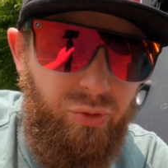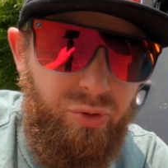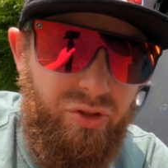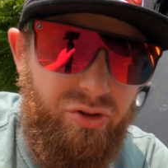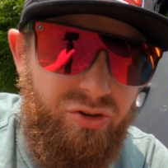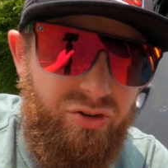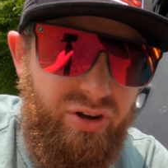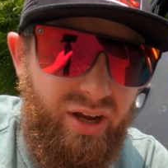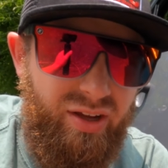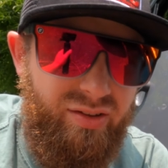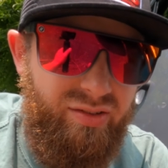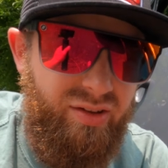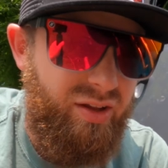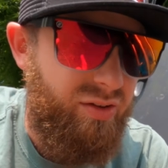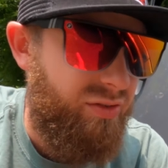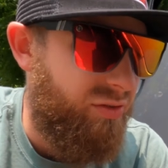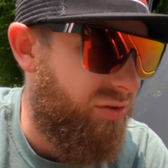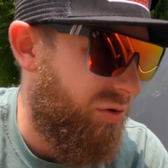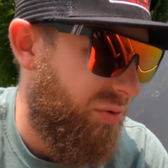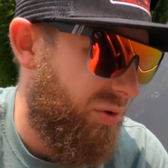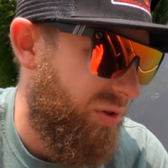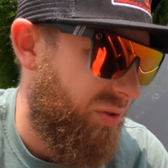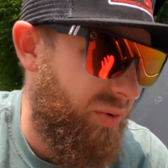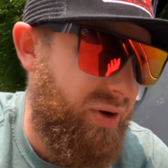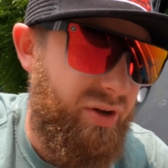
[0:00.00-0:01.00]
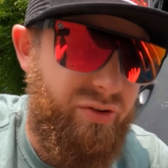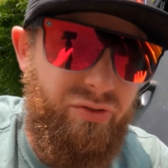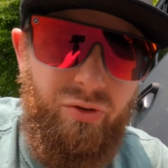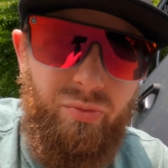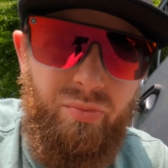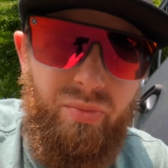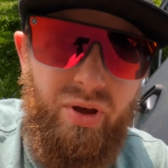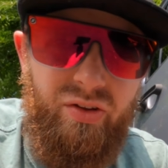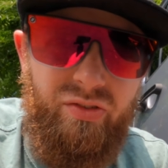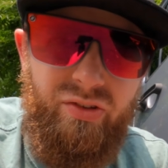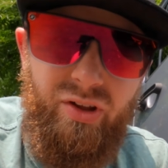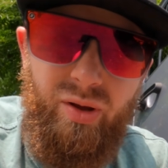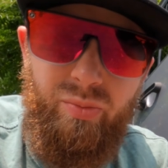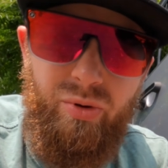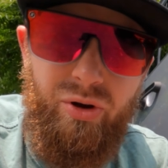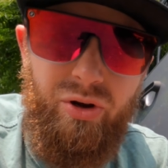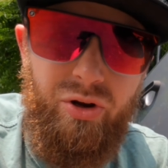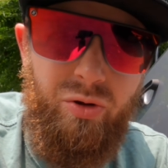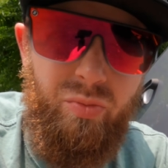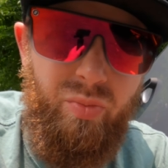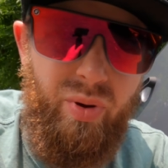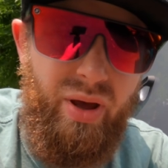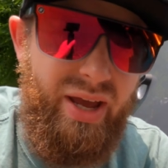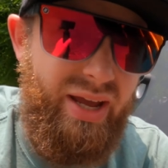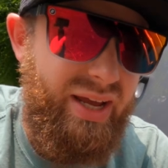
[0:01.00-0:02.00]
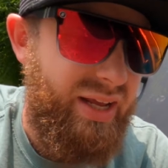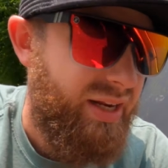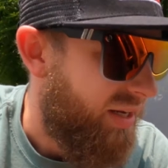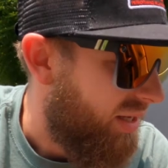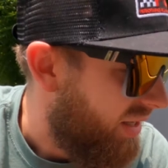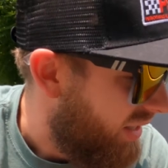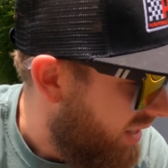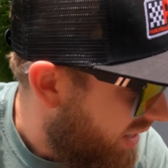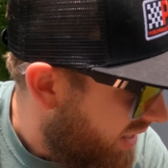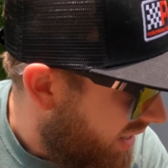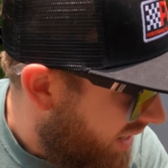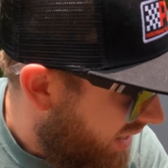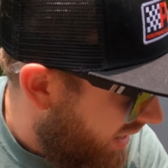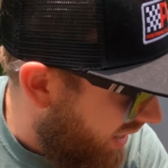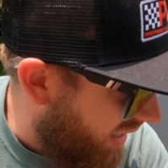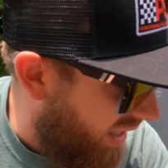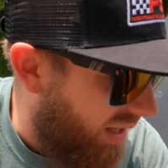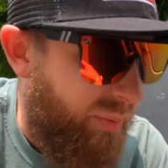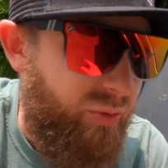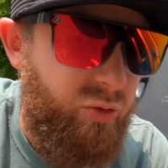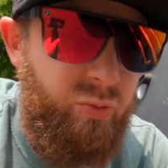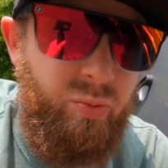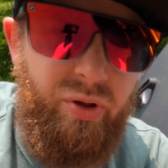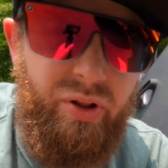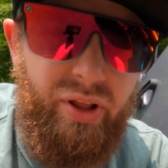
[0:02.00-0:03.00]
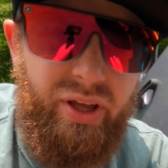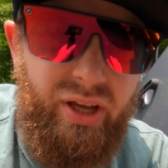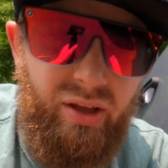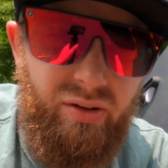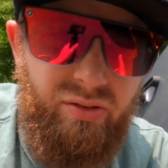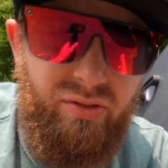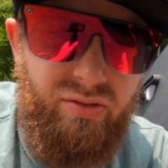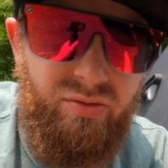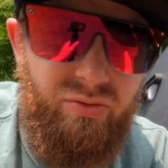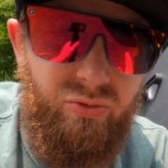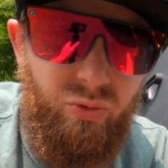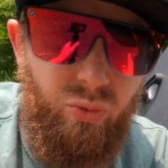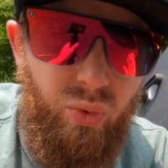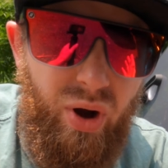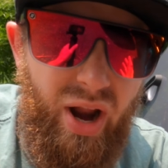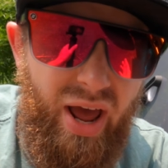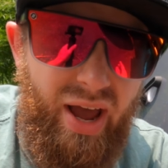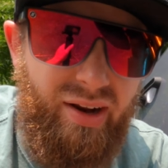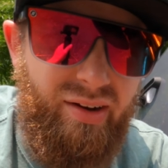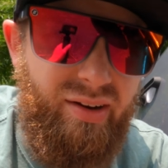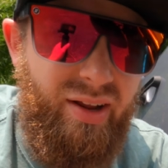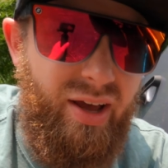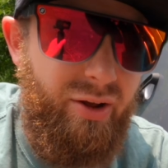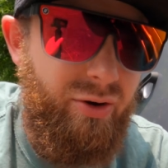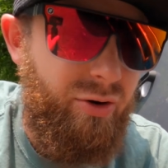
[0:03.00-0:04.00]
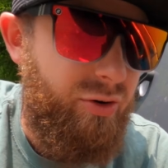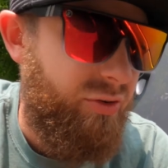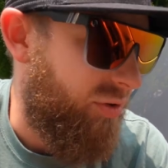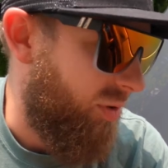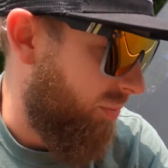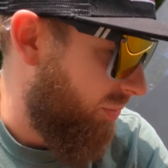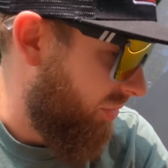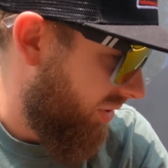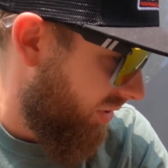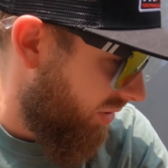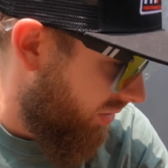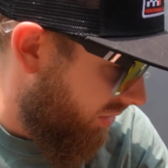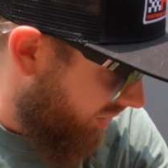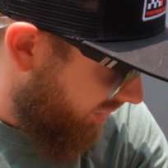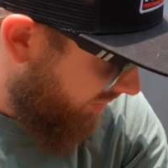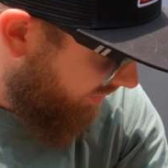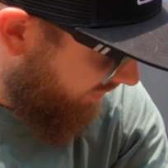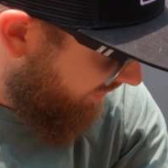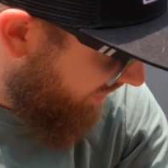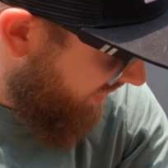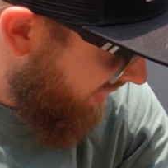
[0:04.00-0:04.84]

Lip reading: with the jack stands too, otherwise you'll mess up your new paint. Just put like a rag down or something on them.